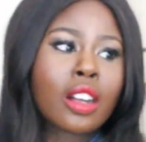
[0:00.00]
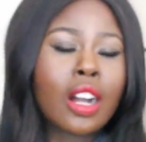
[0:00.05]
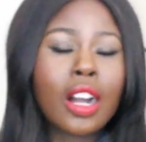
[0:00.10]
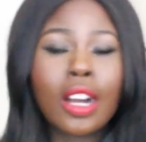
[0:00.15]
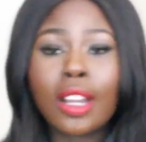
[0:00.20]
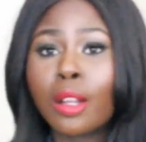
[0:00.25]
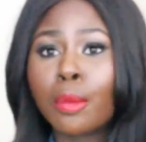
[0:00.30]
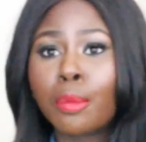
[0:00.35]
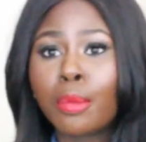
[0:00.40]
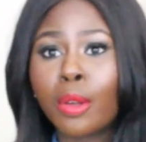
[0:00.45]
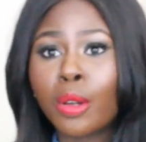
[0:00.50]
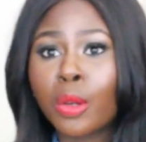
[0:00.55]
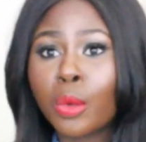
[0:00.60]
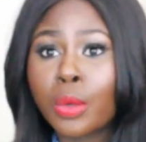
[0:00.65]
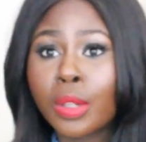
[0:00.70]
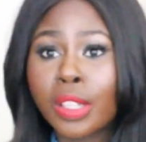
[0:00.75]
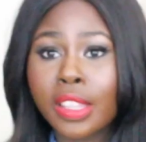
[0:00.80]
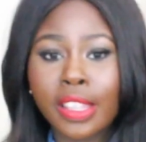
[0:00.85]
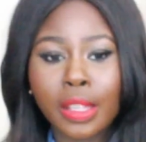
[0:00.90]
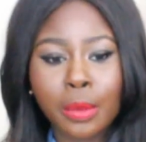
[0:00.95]
colour
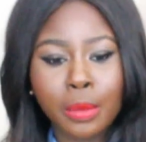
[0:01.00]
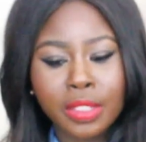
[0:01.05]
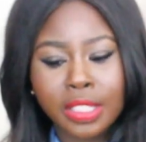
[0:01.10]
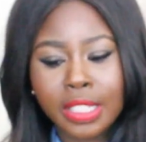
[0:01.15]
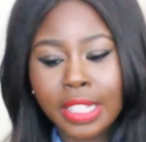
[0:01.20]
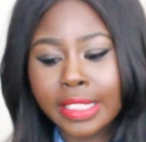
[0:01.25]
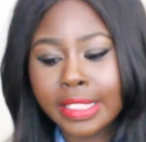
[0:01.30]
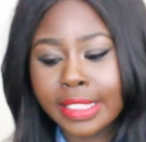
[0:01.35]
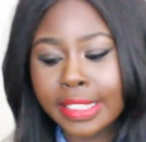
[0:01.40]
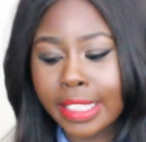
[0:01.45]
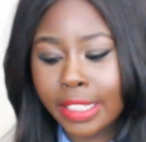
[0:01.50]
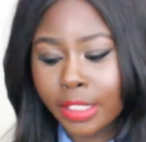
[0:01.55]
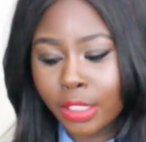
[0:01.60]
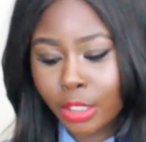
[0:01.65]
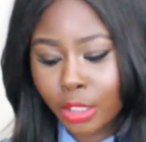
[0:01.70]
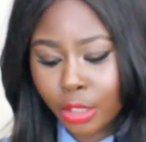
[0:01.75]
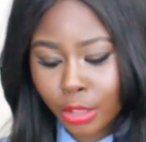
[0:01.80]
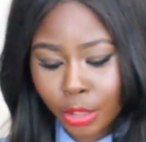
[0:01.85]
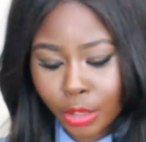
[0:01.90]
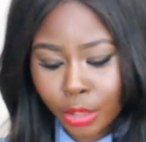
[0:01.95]
block with it, which I
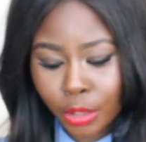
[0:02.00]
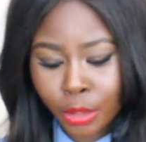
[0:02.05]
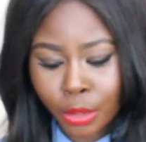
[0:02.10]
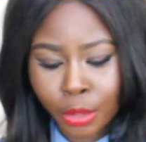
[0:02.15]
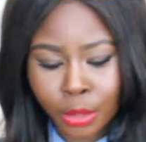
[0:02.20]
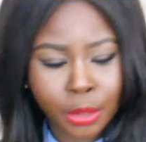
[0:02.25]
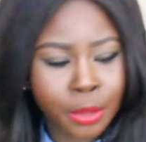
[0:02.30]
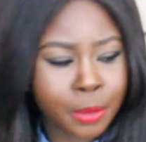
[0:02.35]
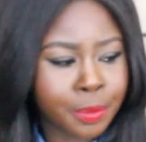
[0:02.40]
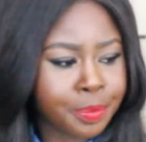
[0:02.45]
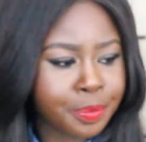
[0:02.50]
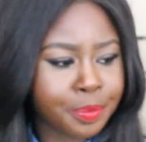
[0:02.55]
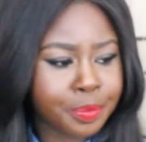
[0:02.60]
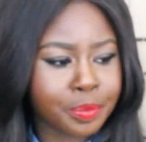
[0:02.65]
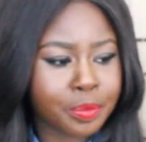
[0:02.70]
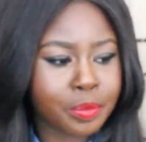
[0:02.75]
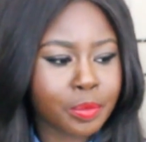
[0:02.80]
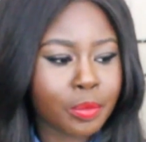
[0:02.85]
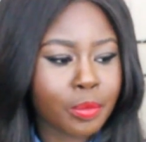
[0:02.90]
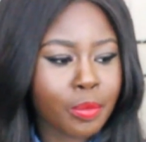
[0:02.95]
intend to do
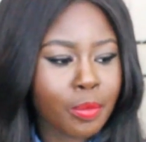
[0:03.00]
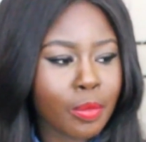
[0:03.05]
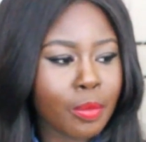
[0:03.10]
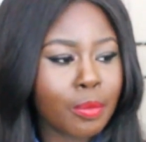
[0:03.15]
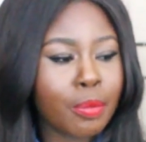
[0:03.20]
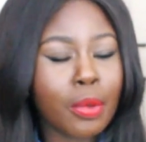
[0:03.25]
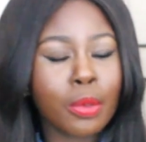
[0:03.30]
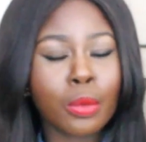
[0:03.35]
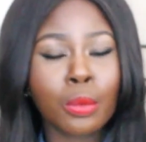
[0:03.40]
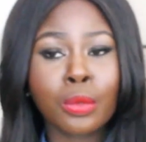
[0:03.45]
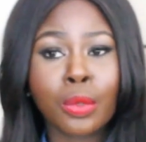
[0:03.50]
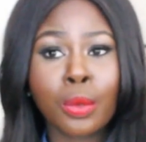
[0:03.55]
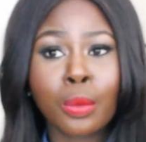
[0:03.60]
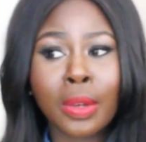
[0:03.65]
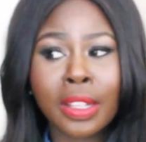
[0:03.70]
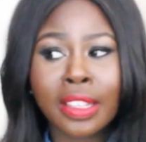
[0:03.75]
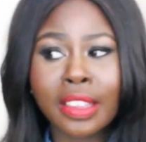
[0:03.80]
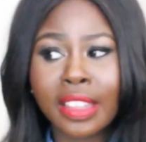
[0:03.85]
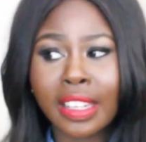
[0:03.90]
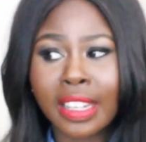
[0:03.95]
but the
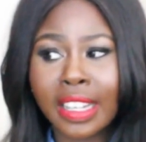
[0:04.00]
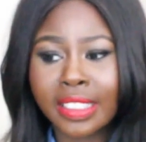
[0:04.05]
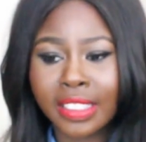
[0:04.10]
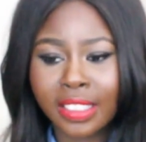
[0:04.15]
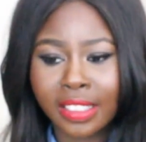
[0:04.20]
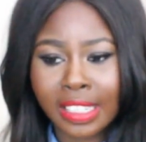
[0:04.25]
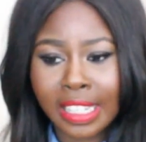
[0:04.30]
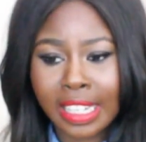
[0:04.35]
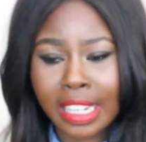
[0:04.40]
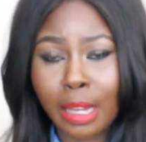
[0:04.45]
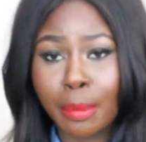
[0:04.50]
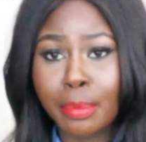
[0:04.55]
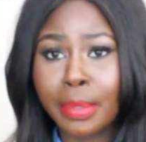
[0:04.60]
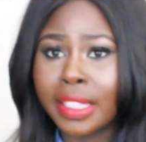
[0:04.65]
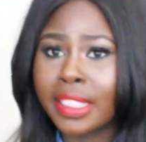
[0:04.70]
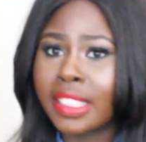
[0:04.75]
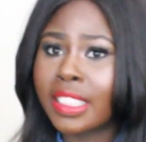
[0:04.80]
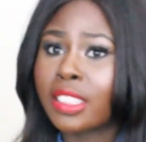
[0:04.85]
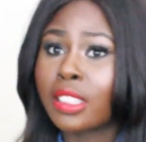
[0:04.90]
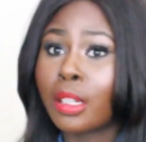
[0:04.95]
one thing I didn't like, I
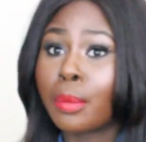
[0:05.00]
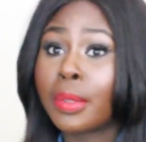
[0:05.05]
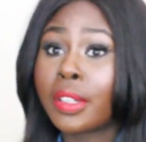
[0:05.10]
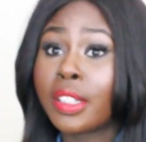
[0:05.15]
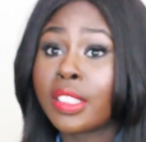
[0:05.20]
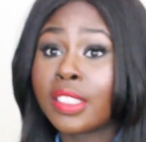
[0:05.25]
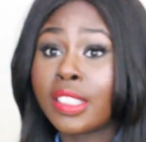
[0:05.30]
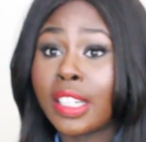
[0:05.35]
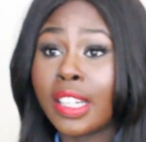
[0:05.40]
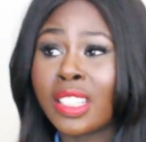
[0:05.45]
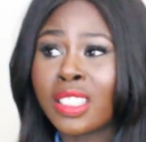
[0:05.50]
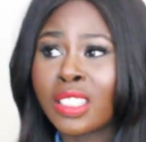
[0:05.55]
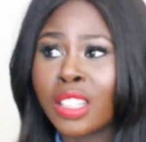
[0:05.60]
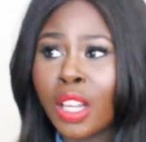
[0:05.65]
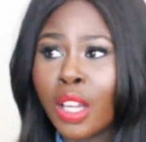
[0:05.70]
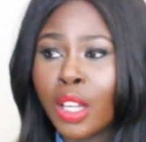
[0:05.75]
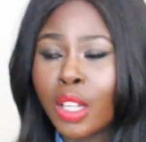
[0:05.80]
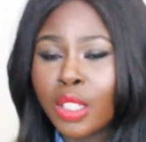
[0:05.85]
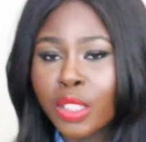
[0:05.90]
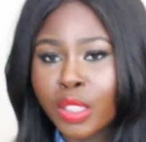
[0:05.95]
picked this up in a size
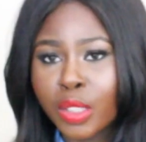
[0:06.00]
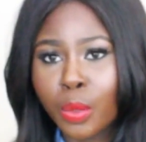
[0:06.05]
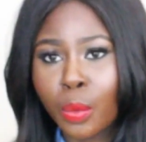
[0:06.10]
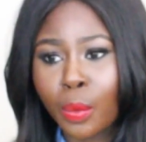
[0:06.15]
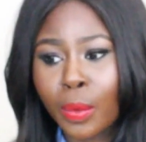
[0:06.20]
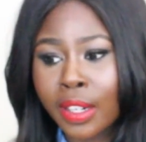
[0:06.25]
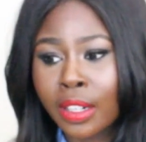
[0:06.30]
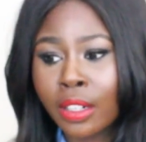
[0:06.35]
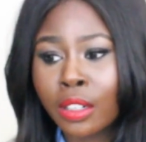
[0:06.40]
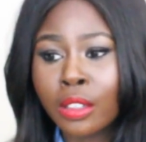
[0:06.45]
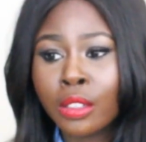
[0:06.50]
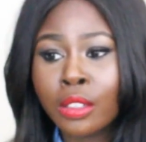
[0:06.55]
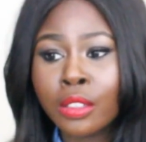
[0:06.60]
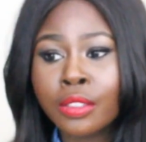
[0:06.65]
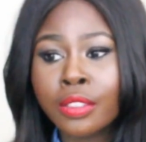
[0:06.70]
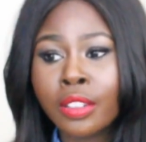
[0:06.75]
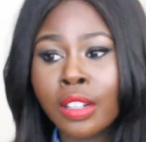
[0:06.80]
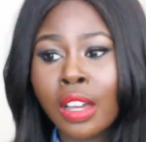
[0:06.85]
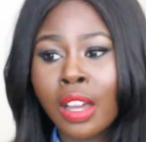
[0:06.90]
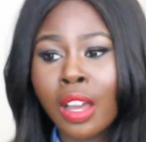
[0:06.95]

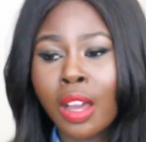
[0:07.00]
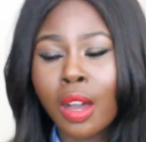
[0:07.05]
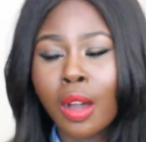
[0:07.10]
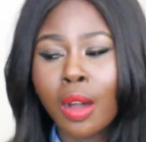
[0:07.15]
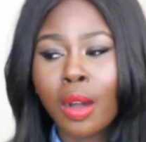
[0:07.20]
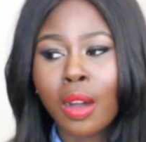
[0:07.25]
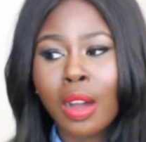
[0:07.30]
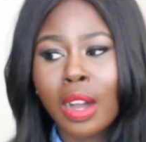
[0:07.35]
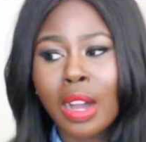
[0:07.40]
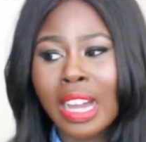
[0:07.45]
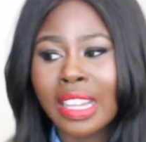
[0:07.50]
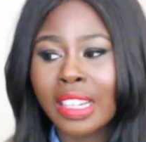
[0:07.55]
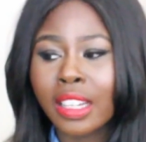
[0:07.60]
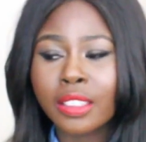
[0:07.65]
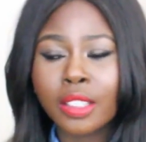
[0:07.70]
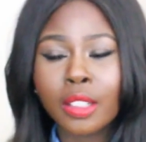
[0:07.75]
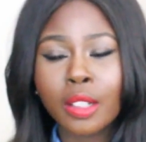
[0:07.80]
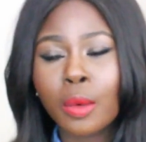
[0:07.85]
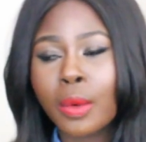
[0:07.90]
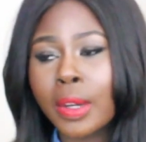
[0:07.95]
12 and
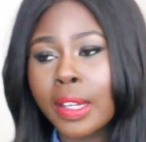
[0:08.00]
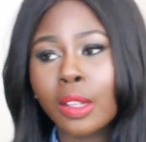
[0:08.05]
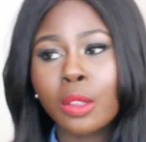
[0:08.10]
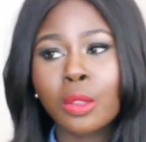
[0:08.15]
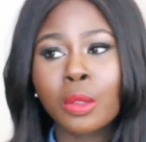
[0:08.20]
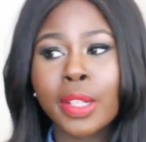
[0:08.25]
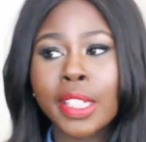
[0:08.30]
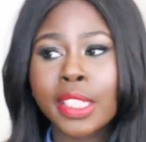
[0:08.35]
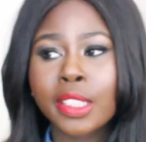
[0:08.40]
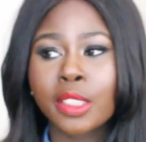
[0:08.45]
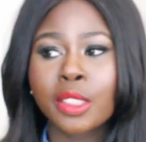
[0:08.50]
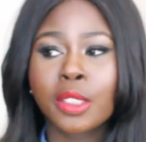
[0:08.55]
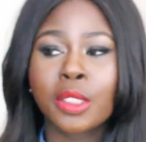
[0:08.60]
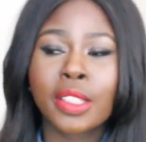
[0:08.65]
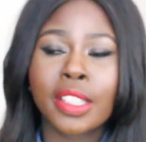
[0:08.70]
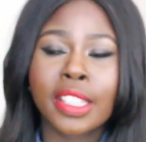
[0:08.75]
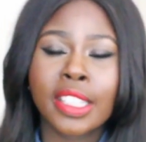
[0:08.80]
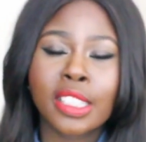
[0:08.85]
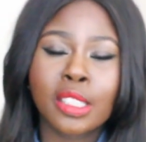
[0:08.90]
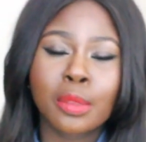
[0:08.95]
I don't know why I always
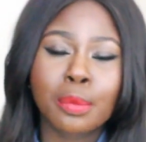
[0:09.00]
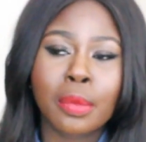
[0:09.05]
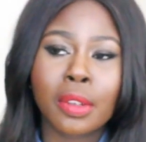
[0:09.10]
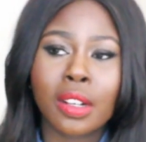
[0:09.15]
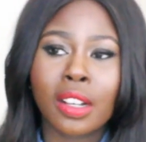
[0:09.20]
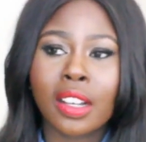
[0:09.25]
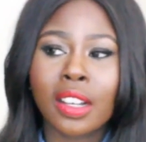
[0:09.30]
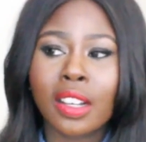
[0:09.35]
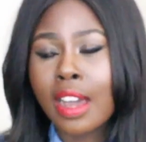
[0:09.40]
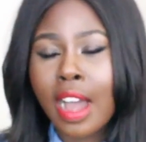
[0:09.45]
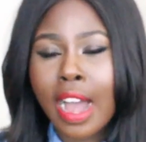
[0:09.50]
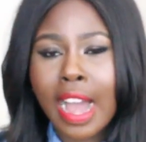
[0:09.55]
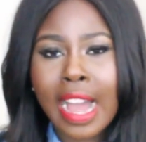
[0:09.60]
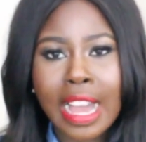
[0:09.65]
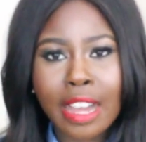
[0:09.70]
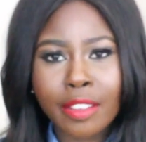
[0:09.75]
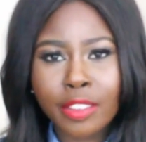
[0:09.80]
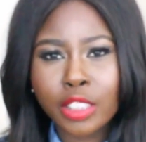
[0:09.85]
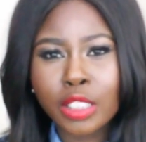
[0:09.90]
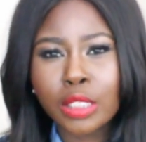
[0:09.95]
do this but
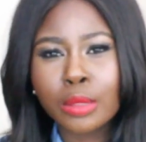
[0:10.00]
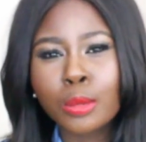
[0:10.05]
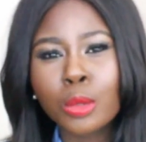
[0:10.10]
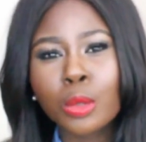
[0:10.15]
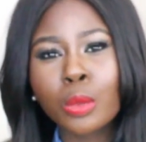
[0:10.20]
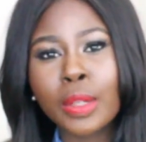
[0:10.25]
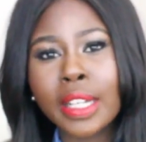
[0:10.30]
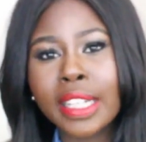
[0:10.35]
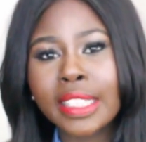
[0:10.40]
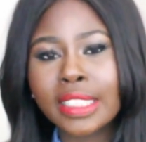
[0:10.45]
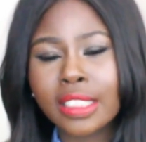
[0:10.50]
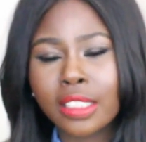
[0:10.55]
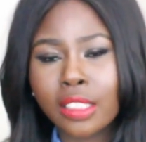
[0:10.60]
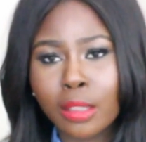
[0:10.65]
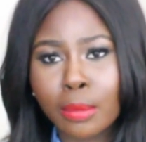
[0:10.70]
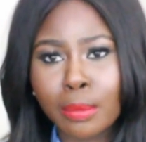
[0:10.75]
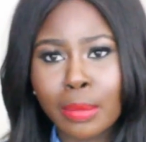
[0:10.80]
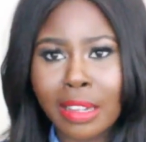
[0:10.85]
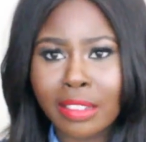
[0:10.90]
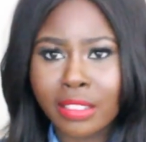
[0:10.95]
I have a small waist
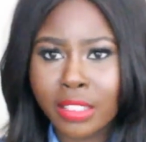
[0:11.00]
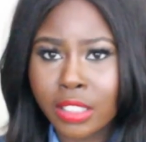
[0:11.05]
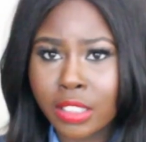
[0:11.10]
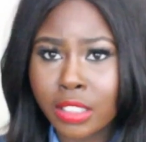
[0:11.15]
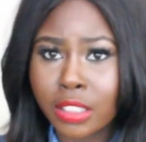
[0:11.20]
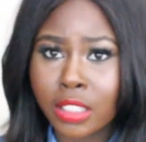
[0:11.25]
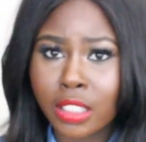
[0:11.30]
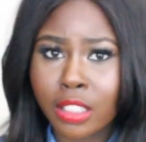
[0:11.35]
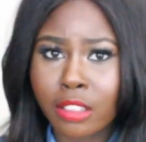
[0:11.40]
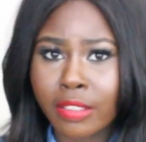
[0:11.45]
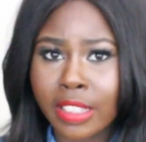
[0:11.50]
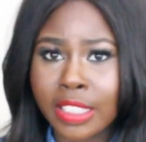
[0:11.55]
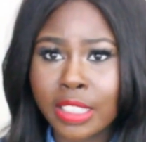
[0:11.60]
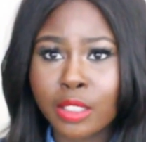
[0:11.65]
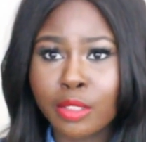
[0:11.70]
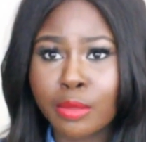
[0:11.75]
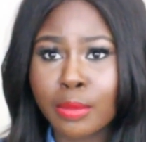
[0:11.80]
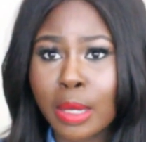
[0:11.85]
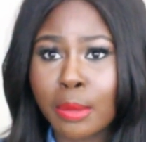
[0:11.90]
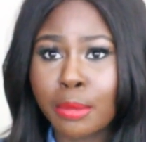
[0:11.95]
in comparison to the
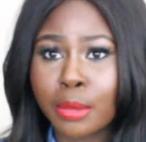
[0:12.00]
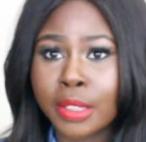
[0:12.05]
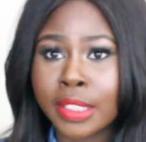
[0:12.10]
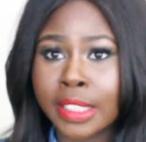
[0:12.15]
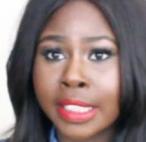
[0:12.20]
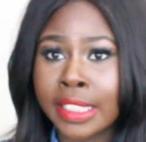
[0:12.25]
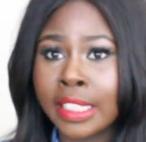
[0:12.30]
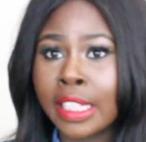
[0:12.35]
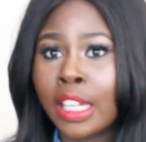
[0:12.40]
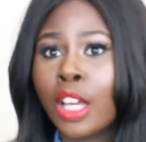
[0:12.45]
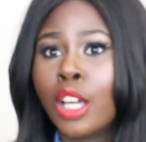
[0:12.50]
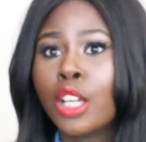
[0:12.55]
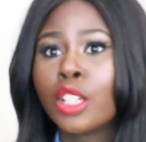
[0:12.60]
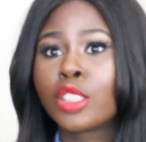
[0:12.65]
rest of my body